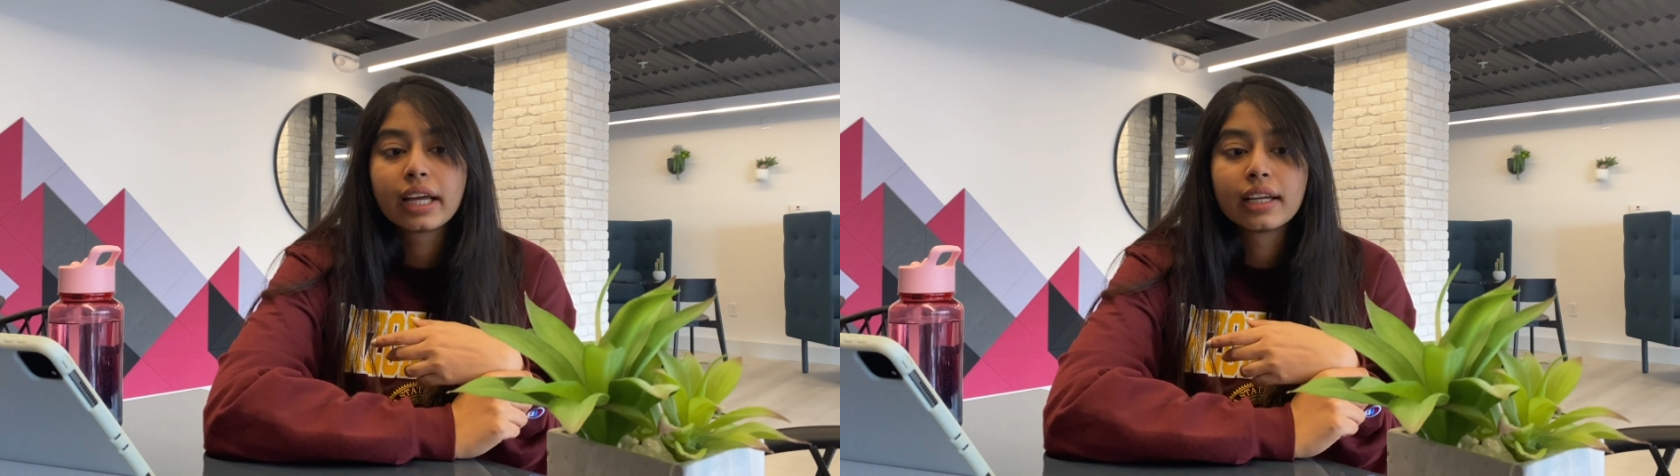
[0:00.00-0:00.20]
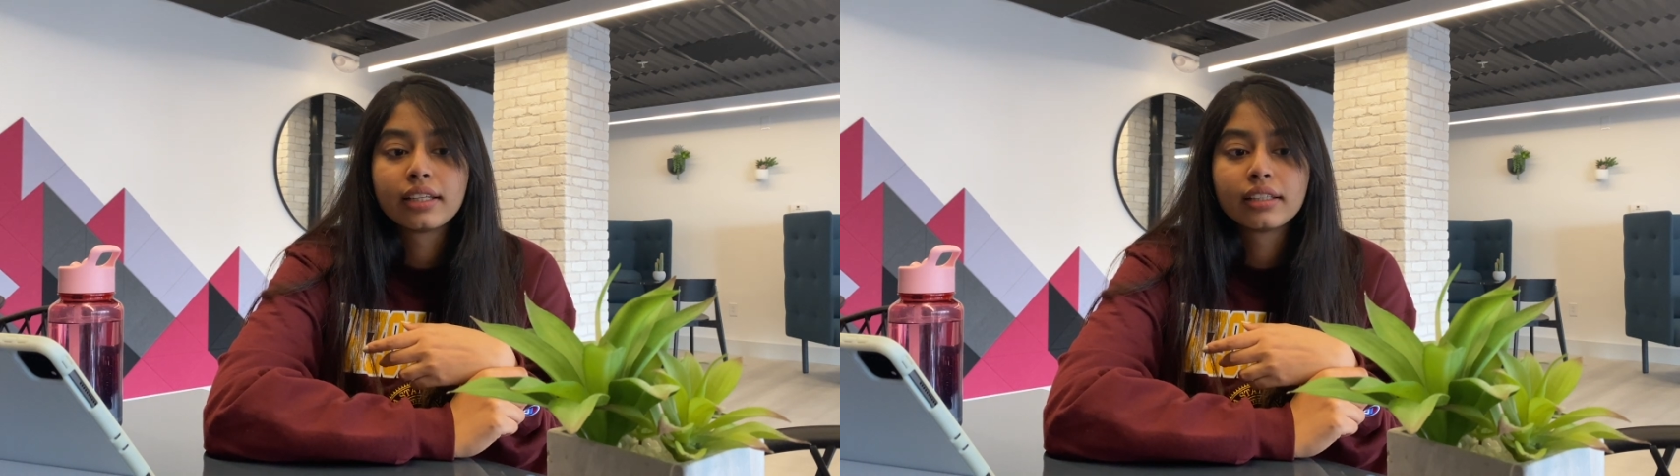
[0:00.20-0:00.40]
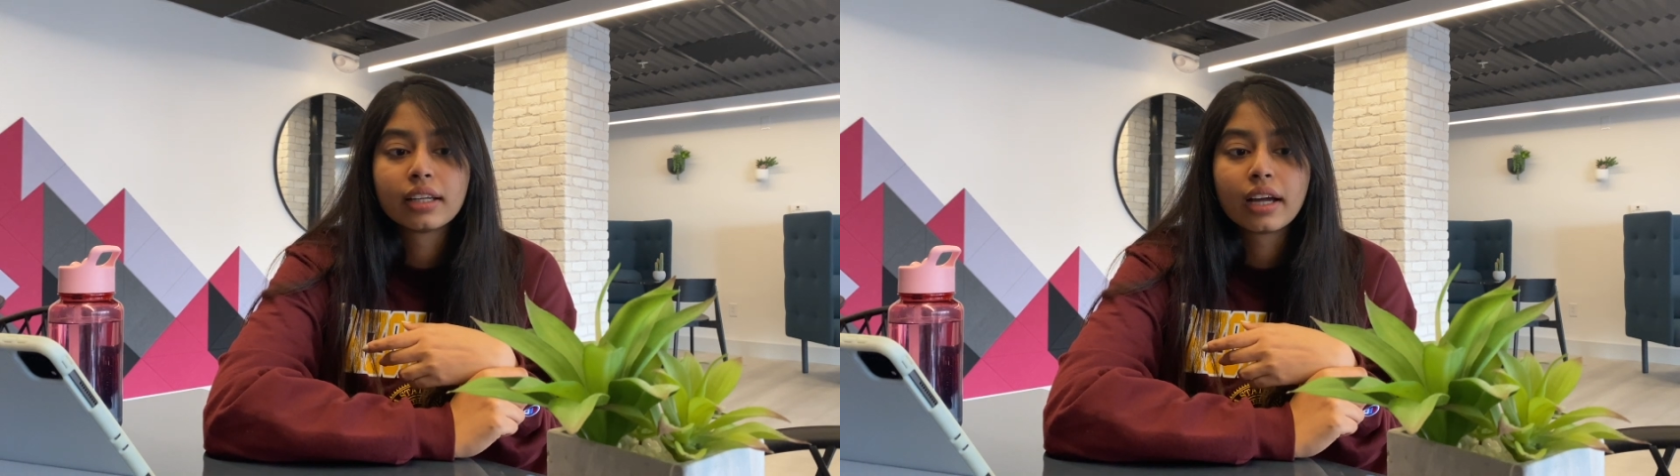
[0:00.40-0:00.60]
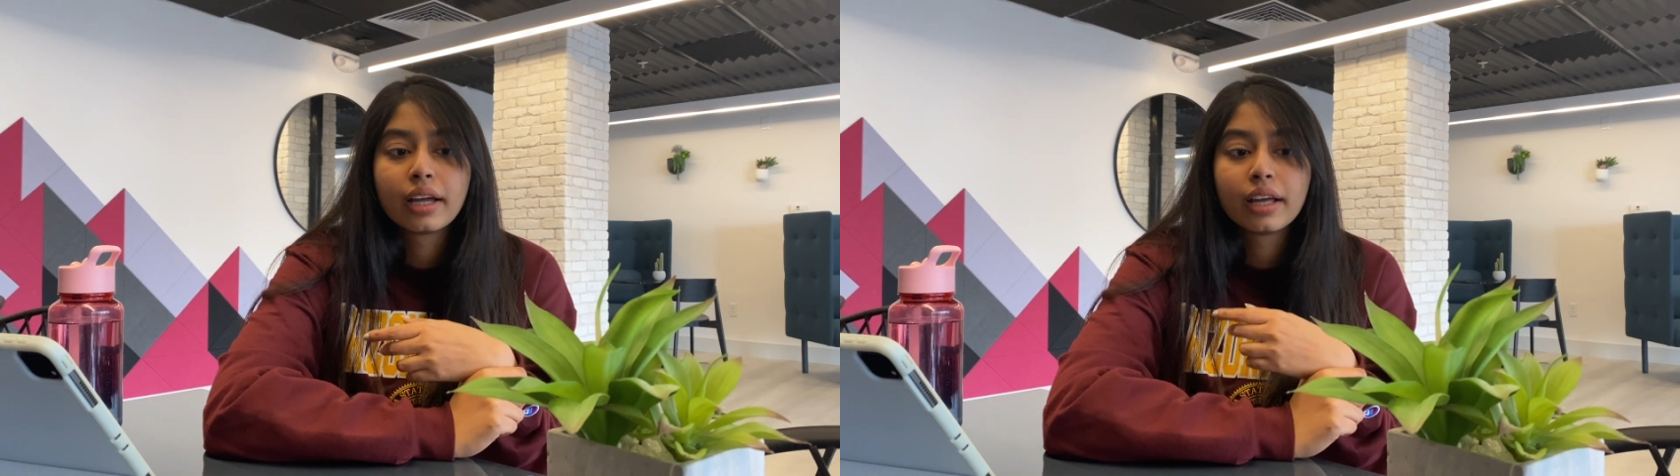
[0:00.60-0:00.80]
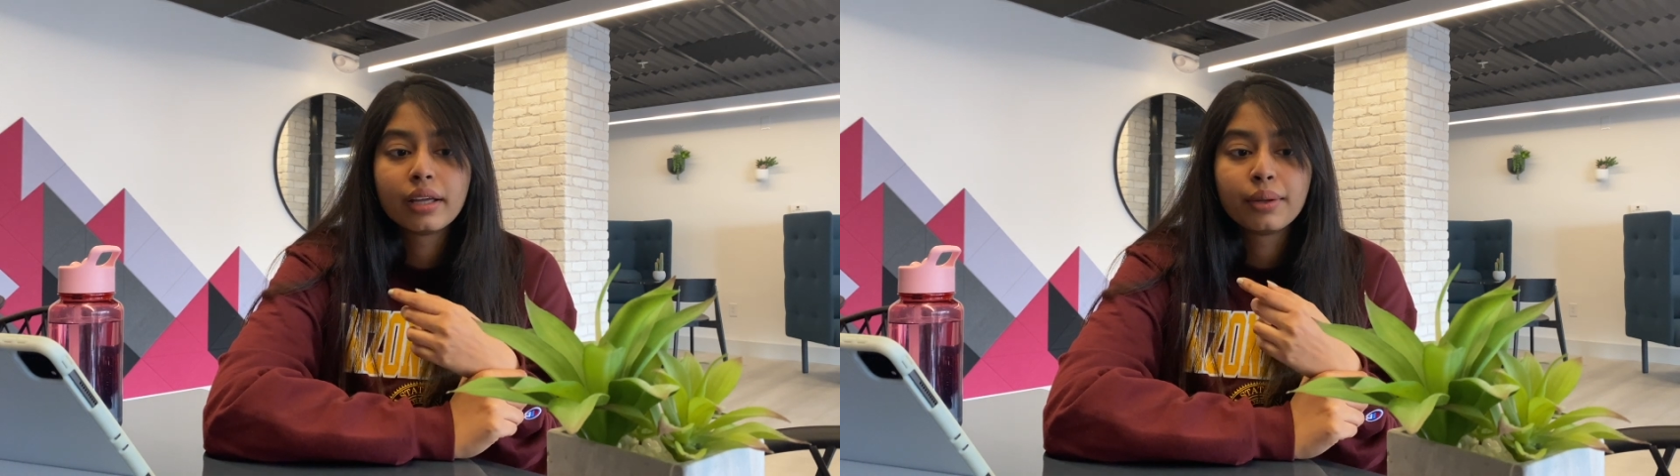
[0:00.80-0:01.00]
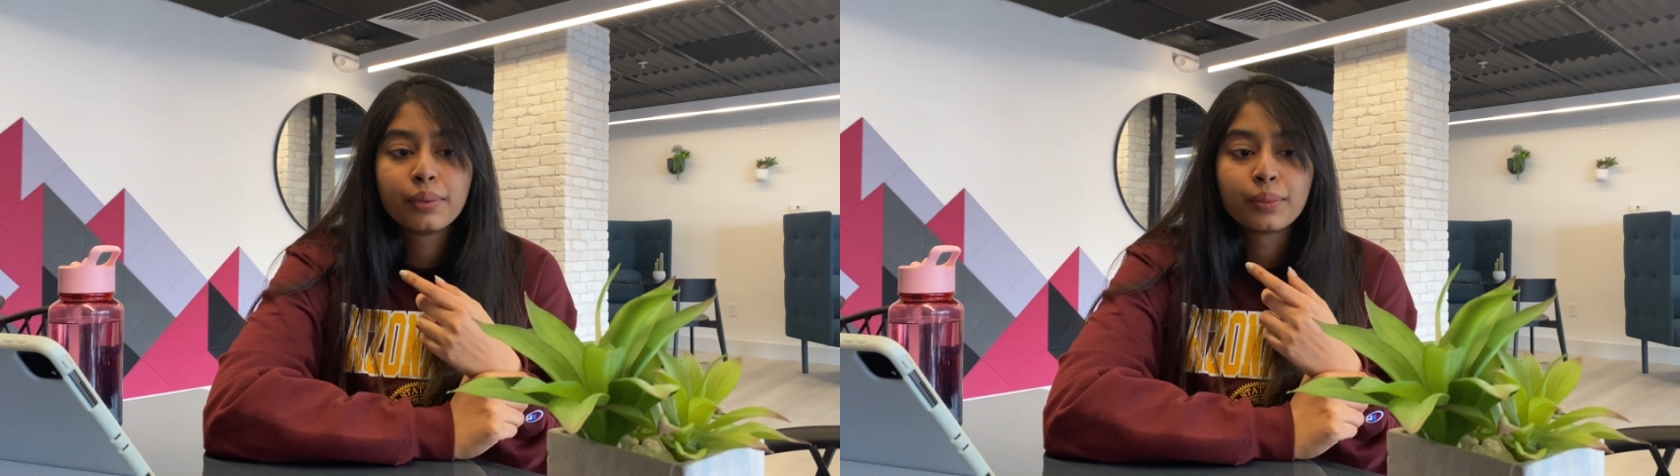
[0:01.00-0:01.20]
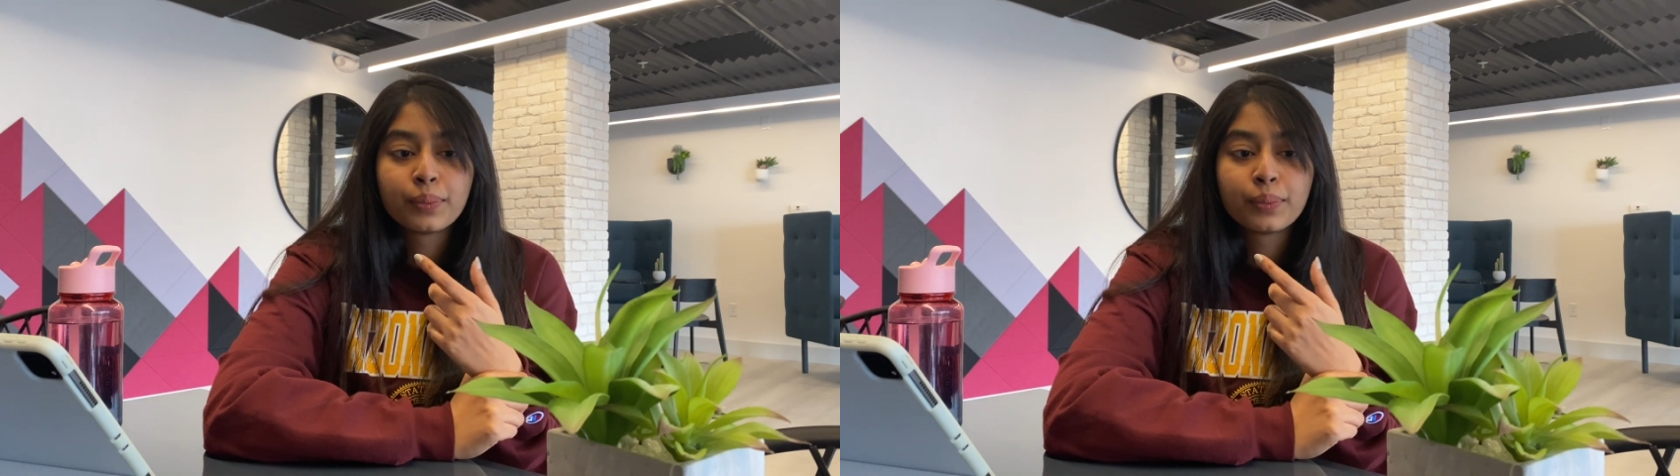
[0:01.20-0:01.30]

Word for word: and I